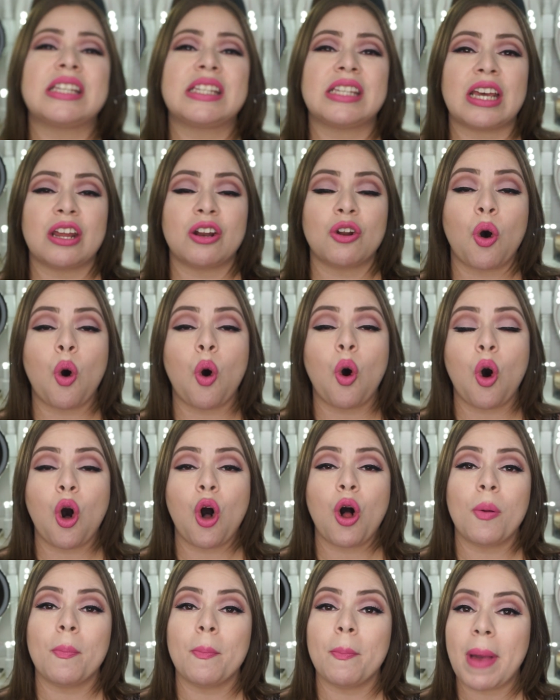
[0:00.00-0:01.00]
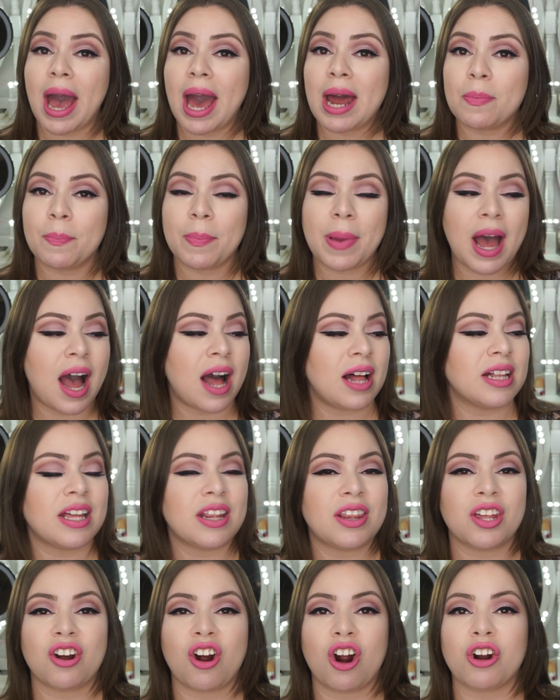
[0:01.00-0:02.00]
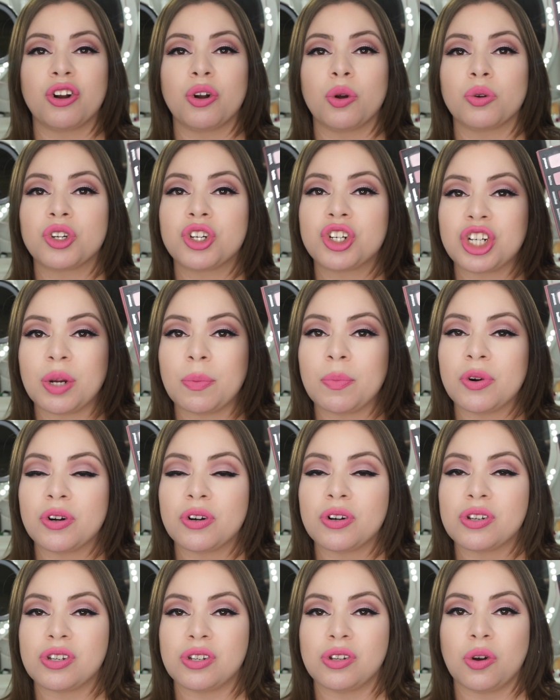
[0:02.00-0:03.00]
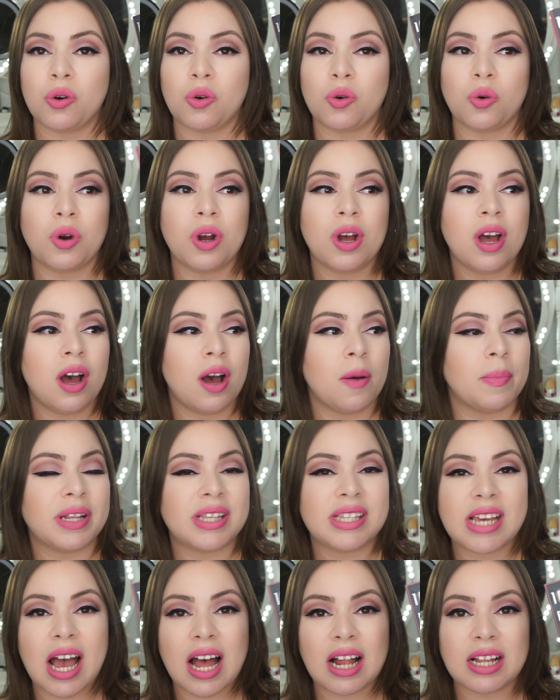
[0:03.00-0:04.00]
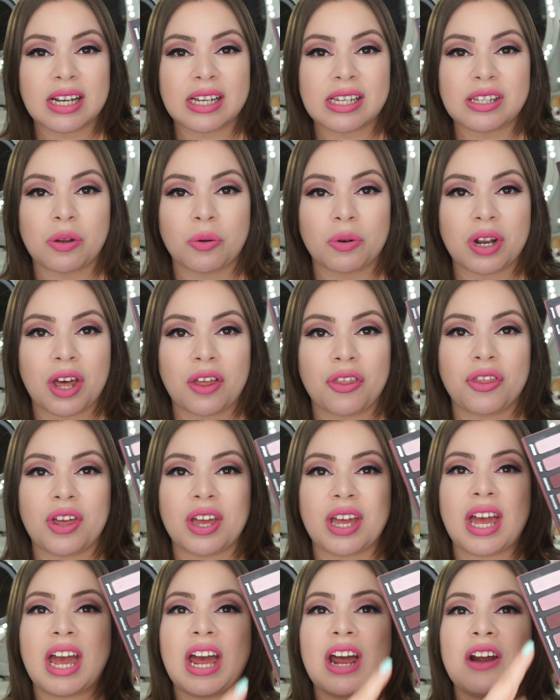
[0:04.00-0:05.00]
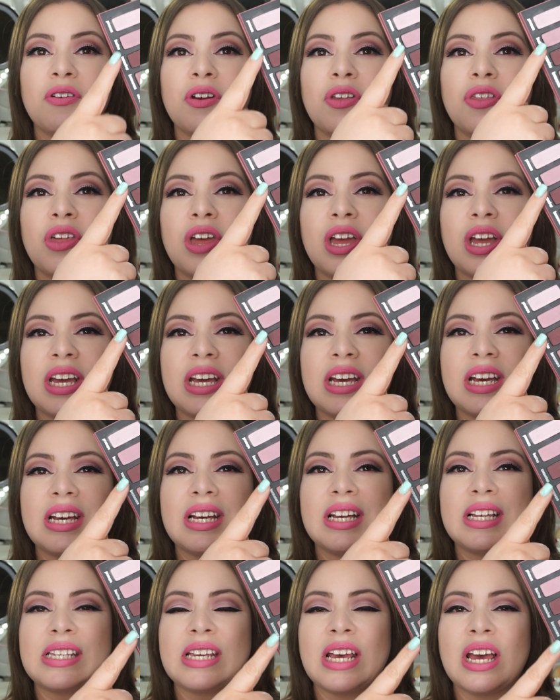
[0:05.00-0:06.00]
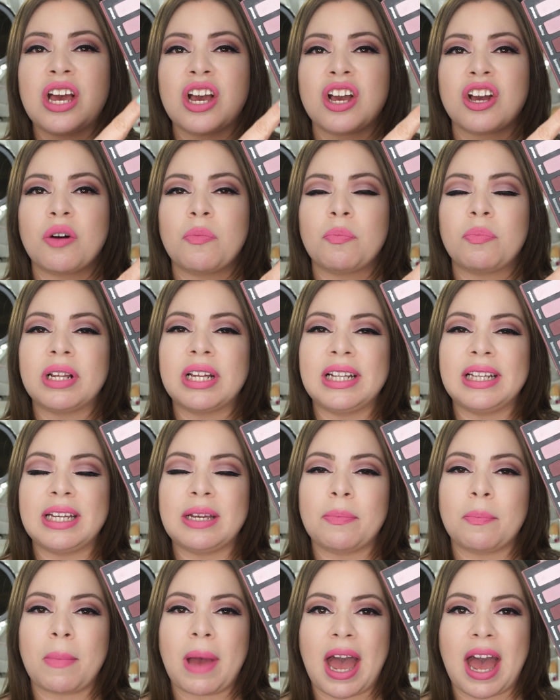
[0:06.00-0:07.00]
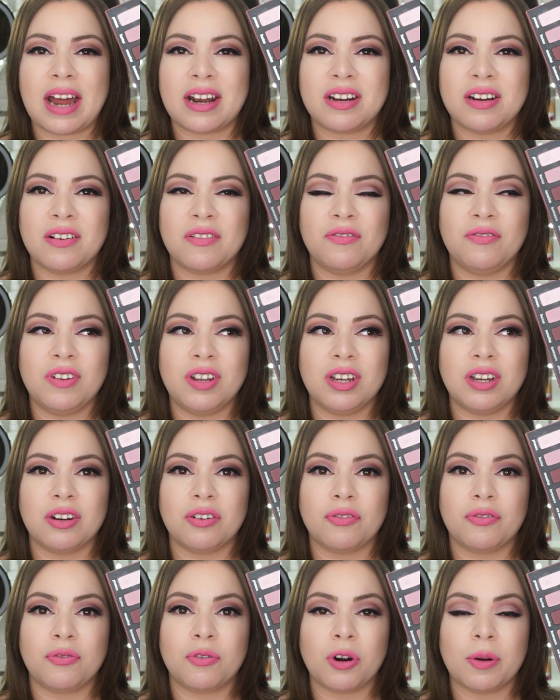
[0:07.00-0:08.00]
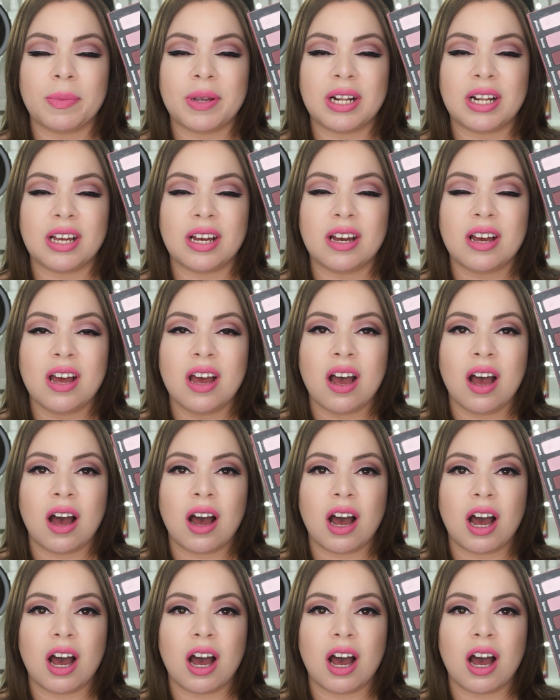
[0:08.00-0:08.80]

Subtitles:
is an all matte palette. There are no shimmers, no metallics, no nothing. Everything is completely matte vegan formula.